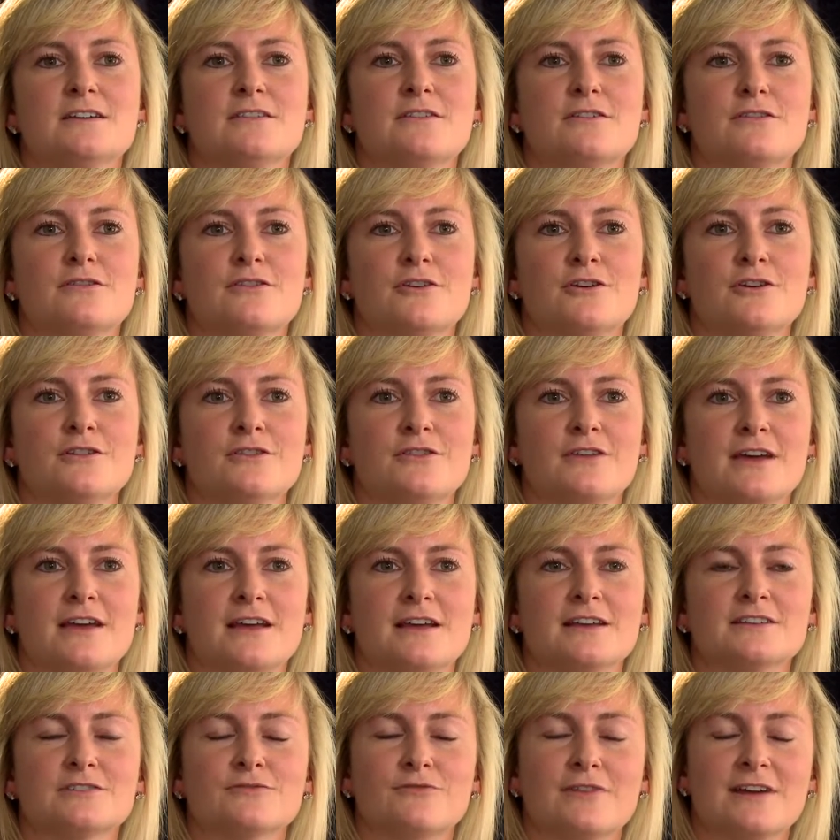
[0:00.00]
The third thing
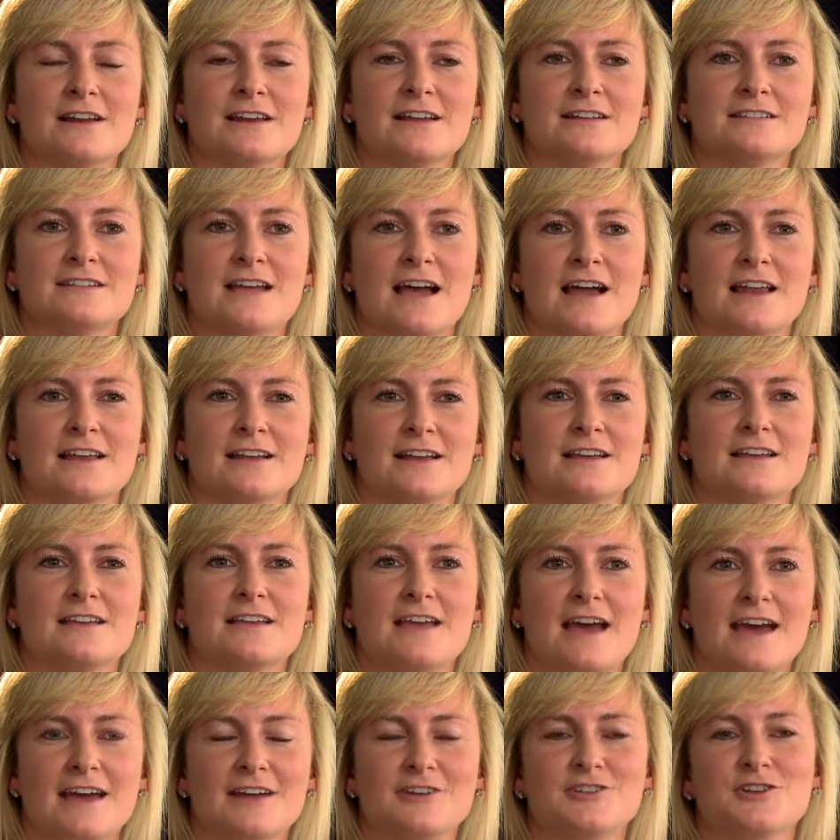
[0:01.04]
is really telling
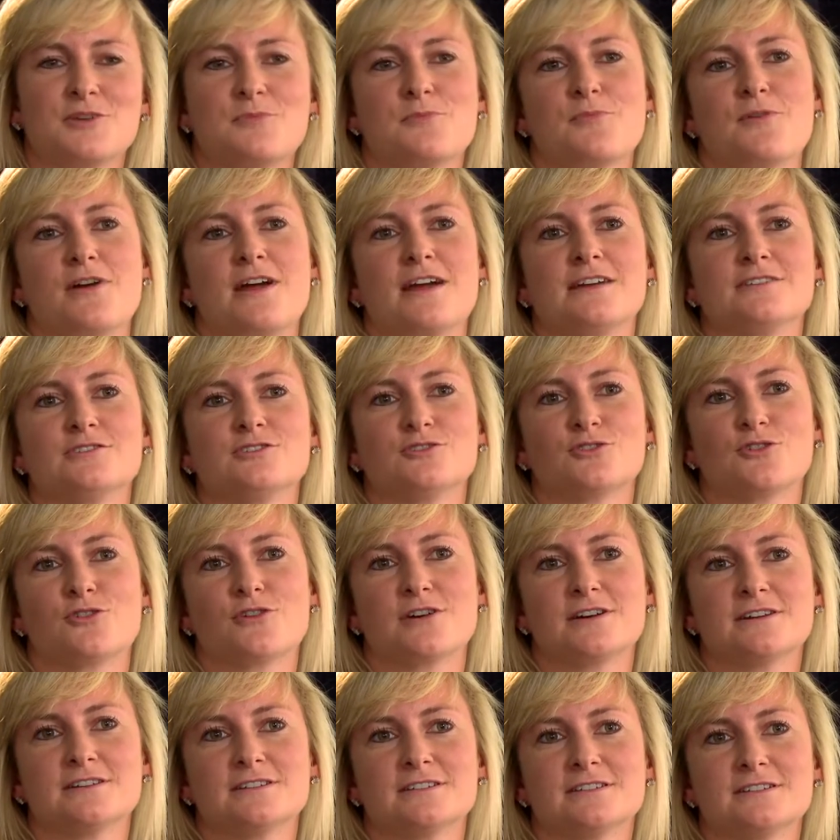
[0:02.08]
engaging brand
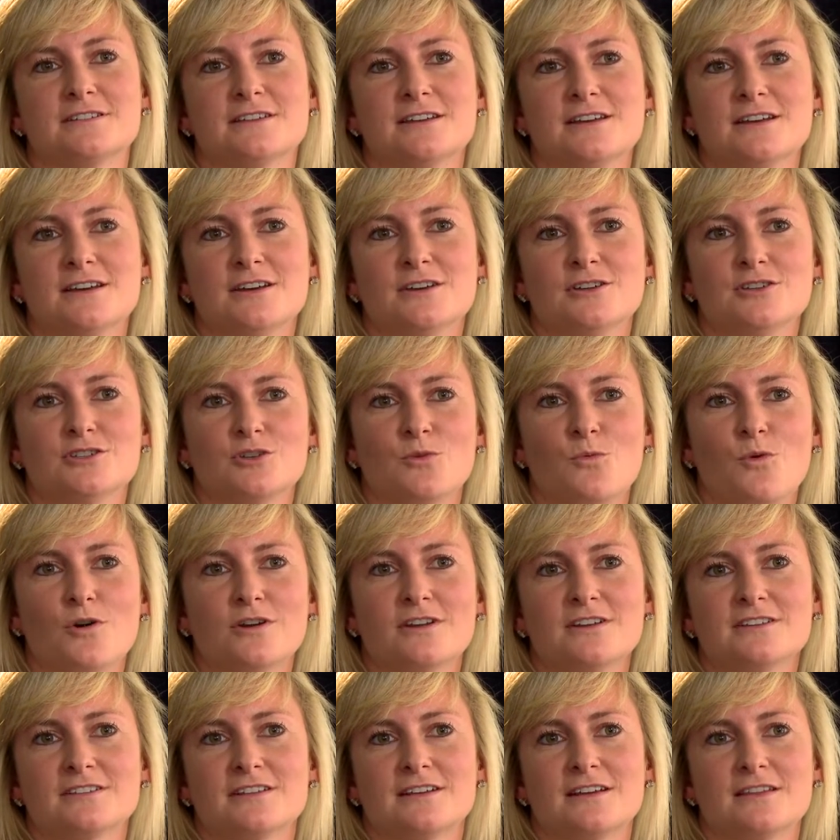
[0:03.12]
stories. So,
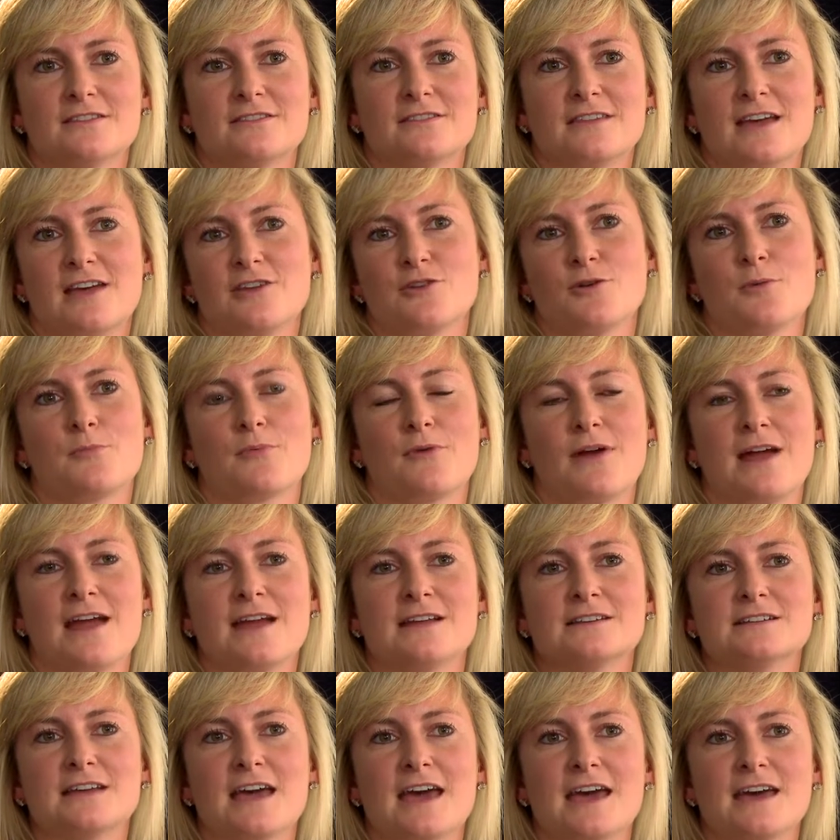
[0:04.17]
what is it that your
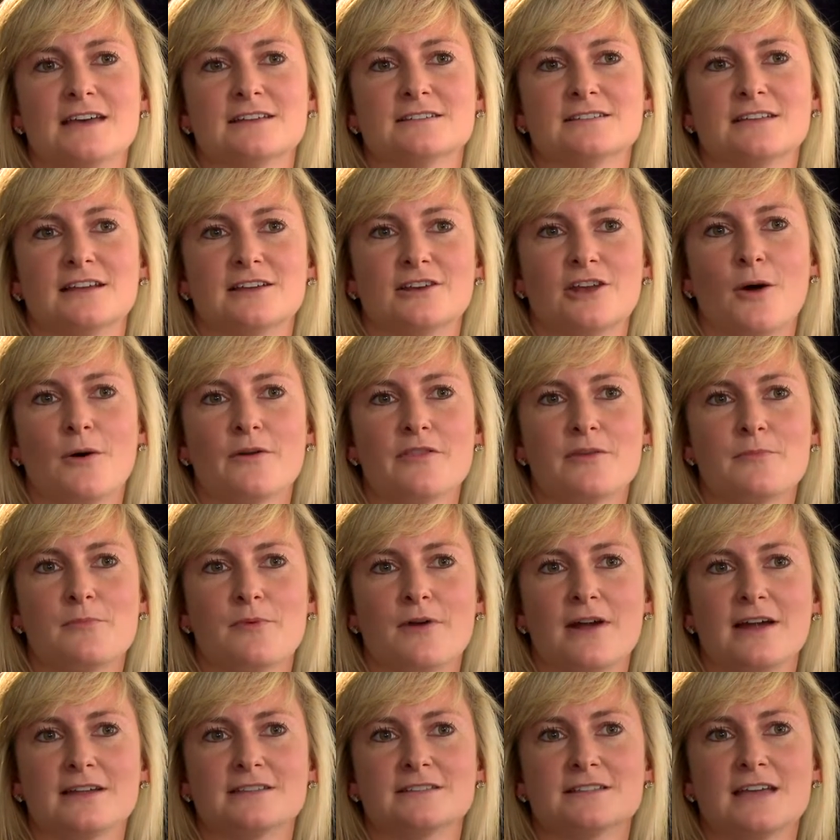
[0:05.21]
brand has that no other
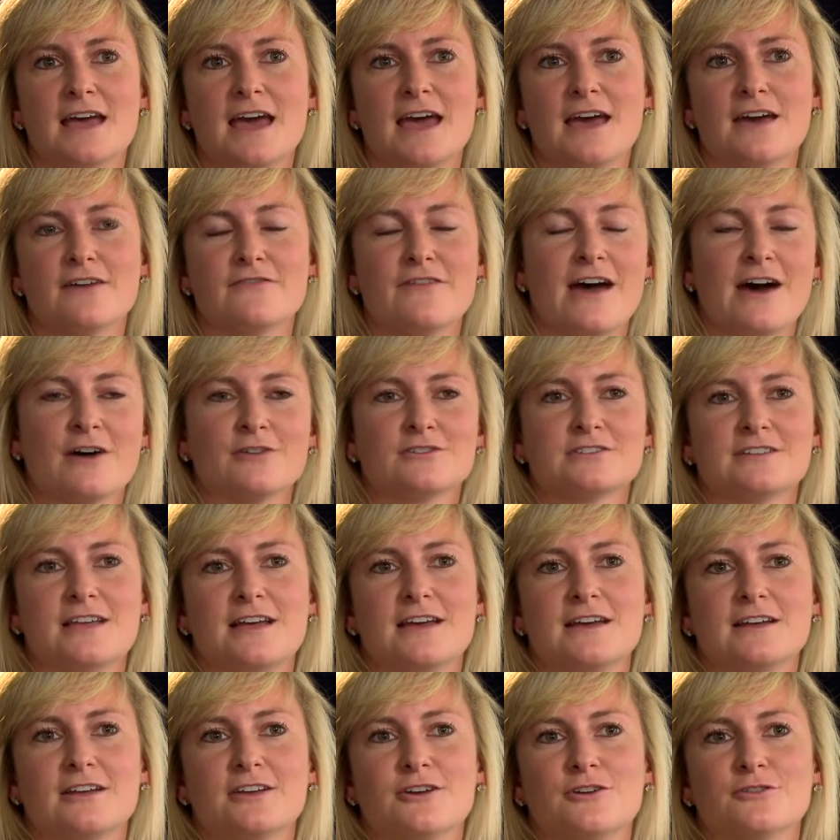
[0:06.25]
brands have? How's
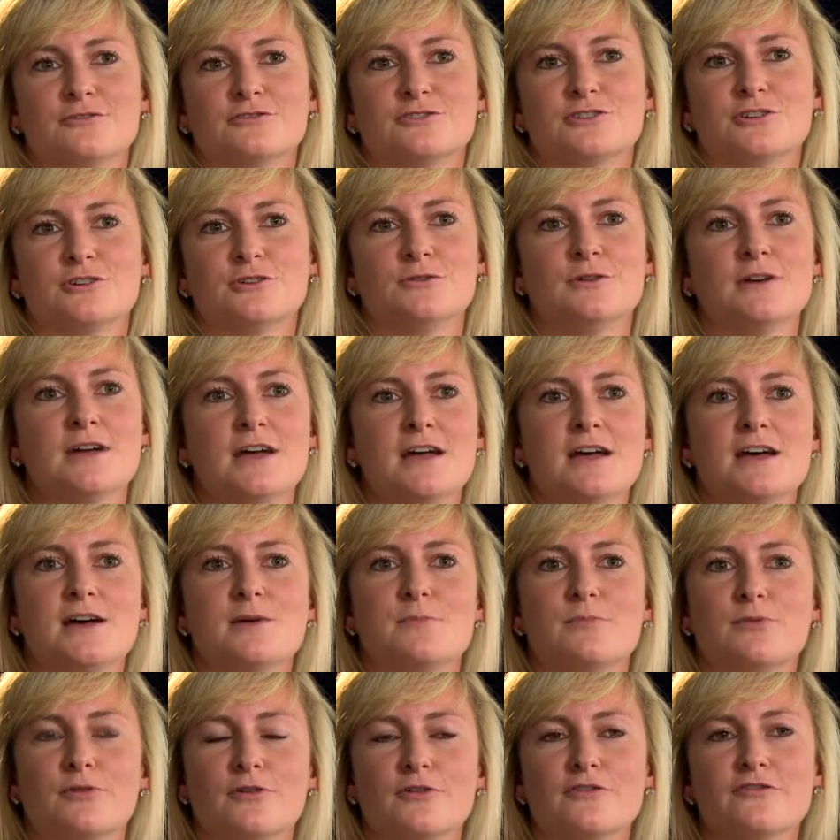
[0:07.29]
that going to
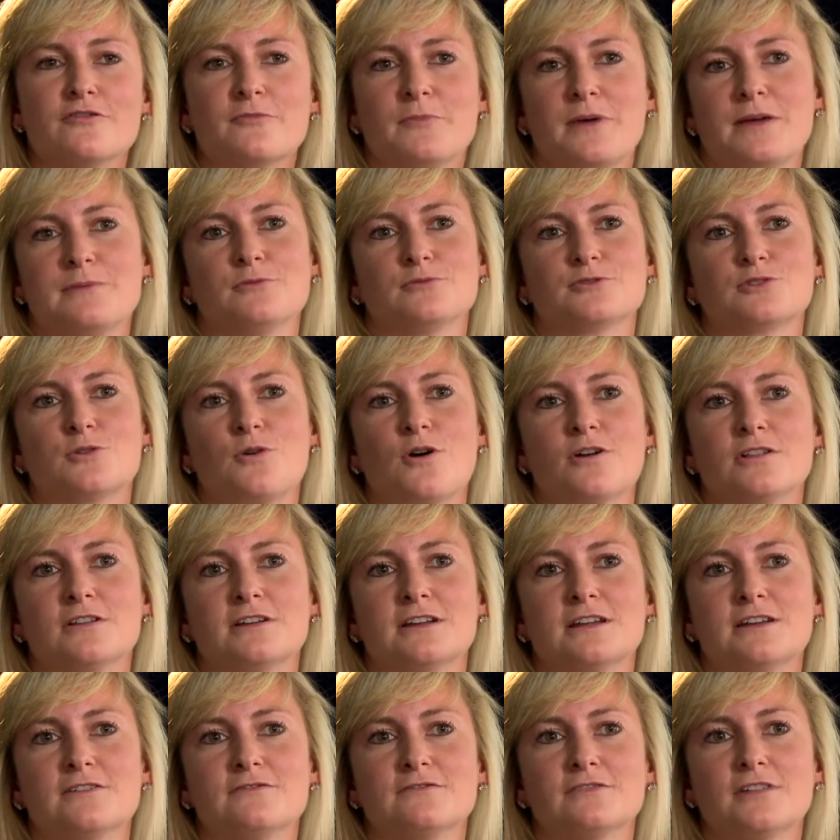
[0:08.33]
improve people's
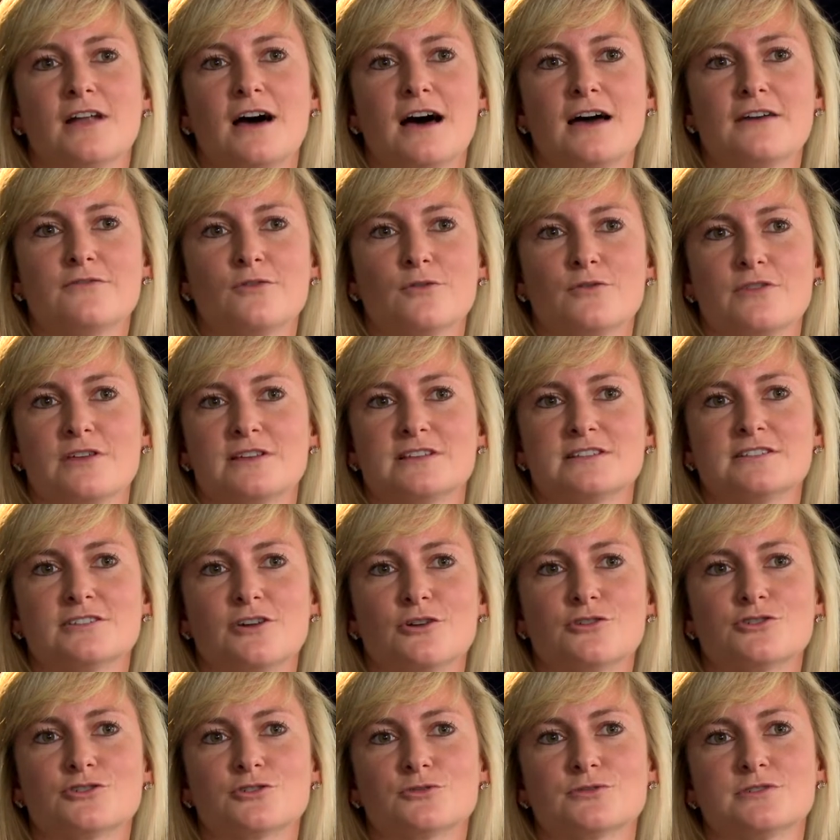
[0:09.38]
quality of life or their
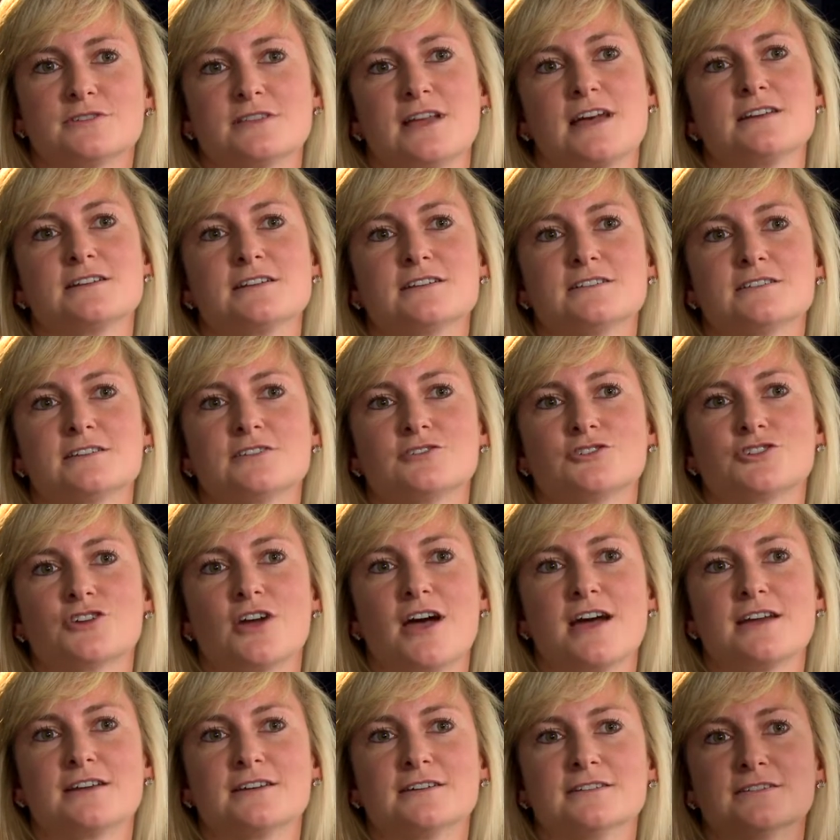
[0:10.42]
social status in
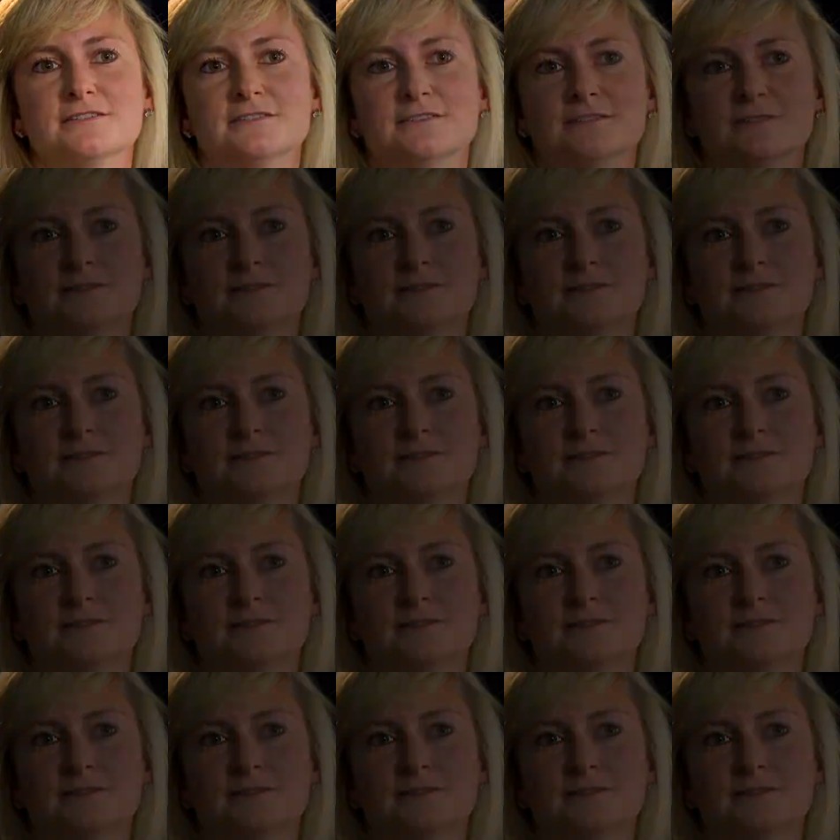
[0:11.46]
China?